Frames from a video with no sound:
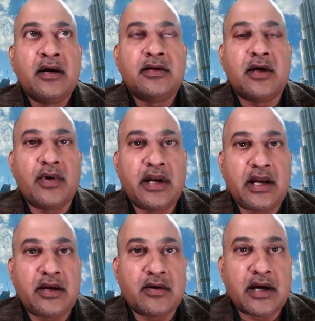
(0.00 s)
So we
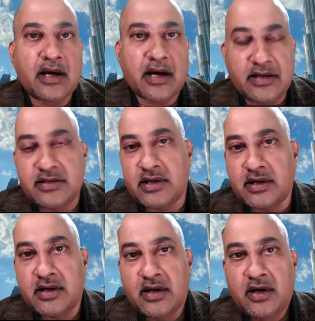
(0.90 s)
need to get a
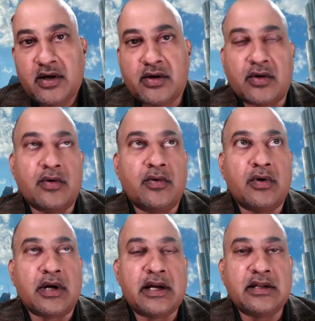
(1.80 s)
consent
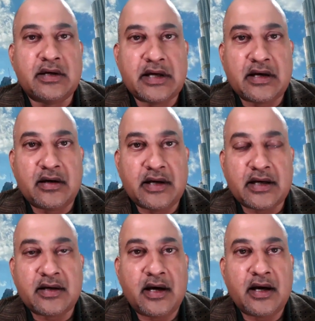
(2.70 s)
to get the
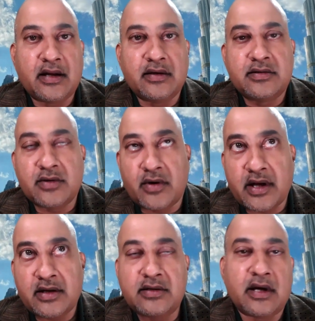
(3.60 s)
data in
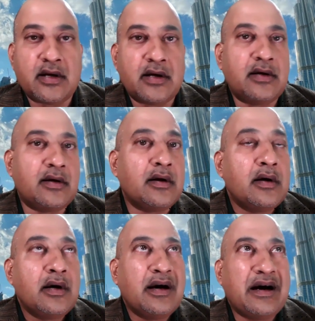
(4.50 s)
storage, data
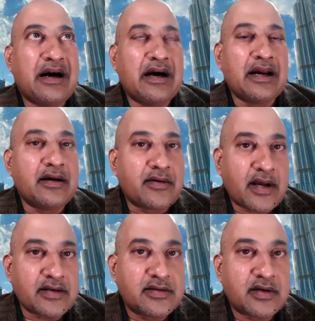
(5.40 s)
in
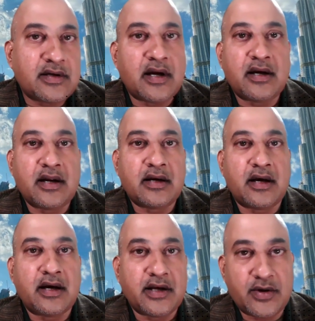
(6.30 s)
transit, and
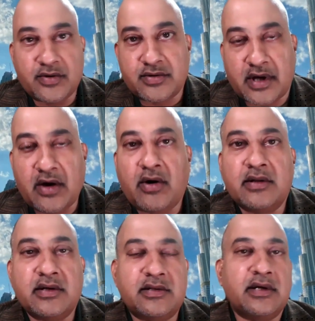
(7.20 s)
data in use. Okay, all
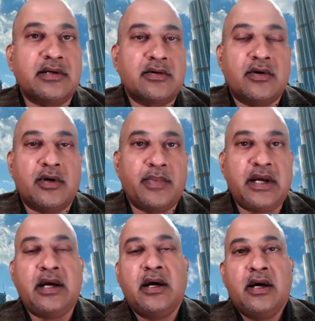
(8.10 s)
these things is going to
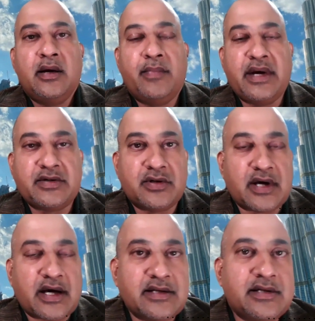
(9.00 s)
be based on the
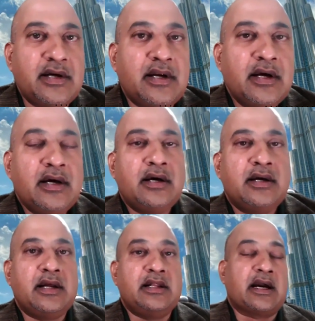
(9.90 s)
consent
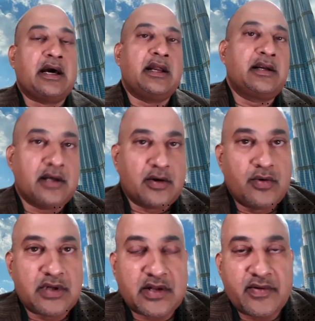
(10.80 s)
that the collector,
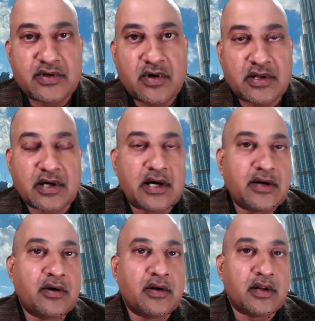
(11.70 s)
who is otherwise called the
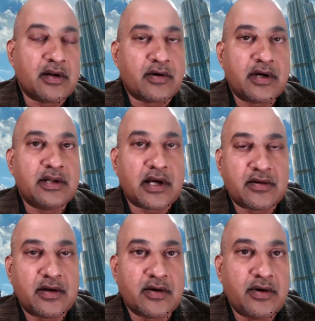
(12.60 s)
controller, okay, is
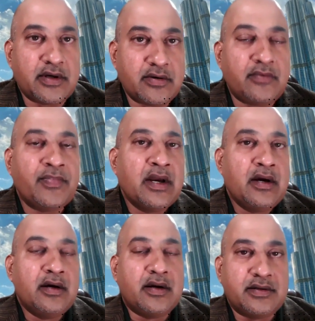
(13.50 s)
actually going to
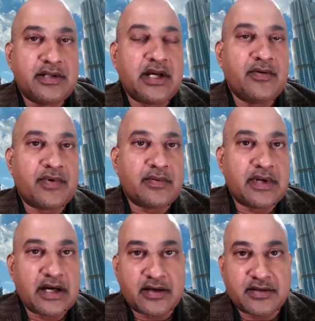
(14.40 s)
receive from the
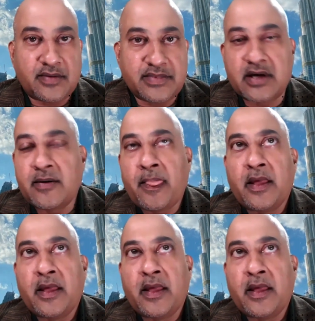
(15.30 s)
data subject.